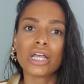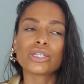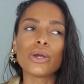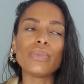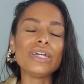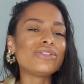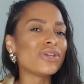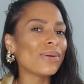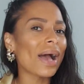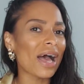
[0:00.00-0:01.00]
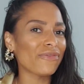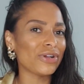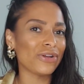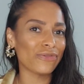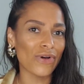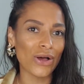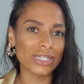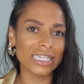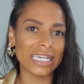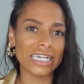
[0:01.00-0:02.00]
So we do have an
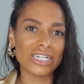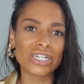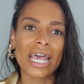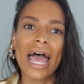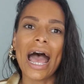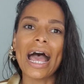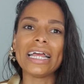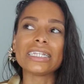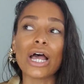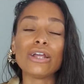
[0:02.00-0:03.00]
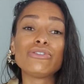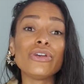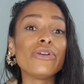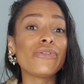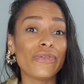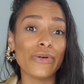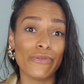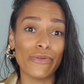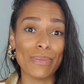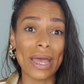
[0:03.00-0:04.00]
advantage. And I do feel
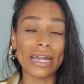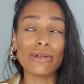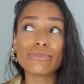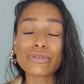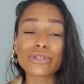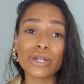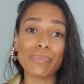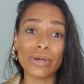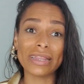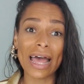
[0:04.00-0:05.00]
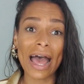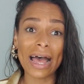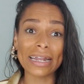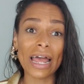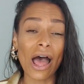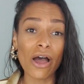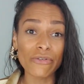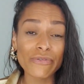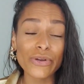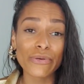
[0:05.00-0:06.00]
for men. I'm just going to put that out there. I
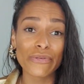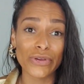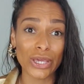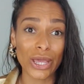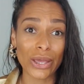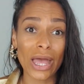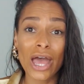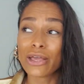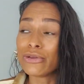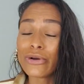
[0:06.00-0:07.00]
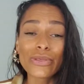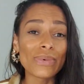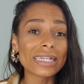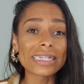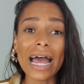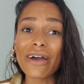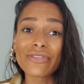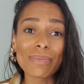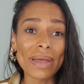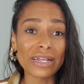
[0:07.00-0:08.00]
feel for you. You're the ones that have
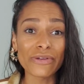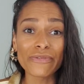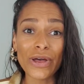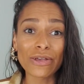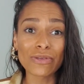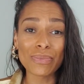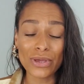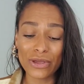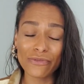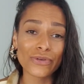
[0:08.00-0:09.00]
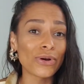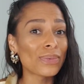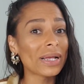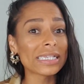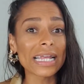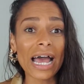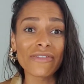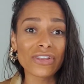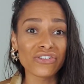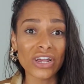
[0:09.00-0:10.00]
to make the first move. You're the ones that
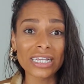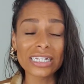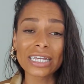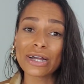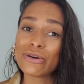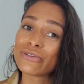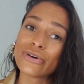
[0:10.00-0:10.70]
have to chase the girls.